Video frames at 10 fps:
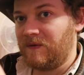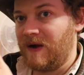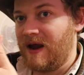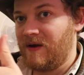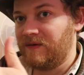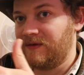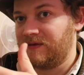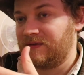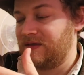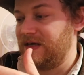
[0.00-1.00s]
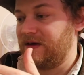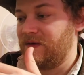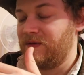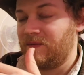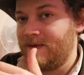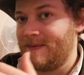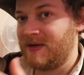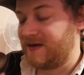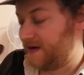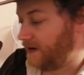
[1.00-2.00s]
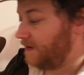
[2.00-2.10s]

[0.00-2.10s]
around, you know, the ribbon here.